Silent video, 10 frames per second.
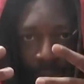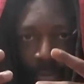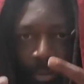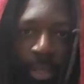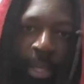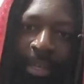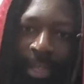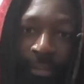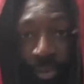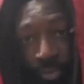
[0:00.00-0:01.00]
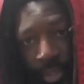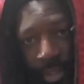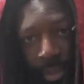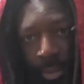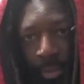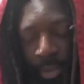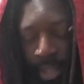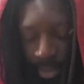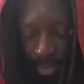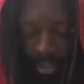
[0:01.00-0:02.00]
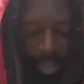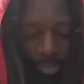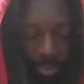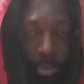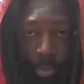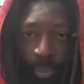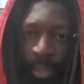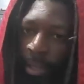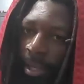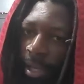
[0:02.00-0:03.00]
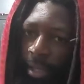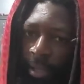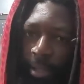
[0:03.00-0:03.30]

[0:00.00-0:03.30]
you. If it's really cold, it keeps your head warm. And then